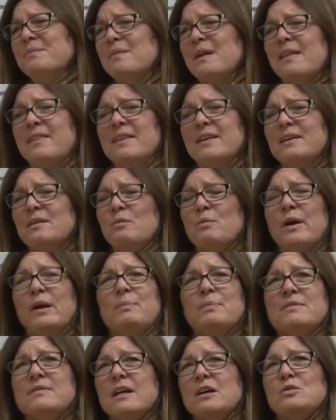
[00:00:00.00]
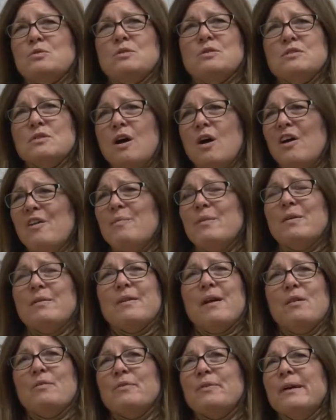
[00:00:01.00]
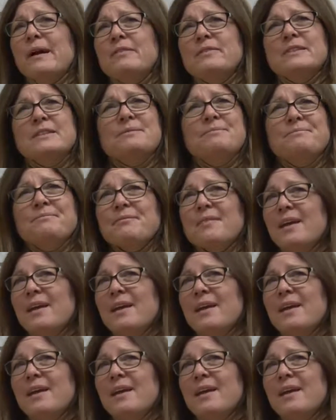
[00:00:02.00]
I think rape and sexual assault have been around forever.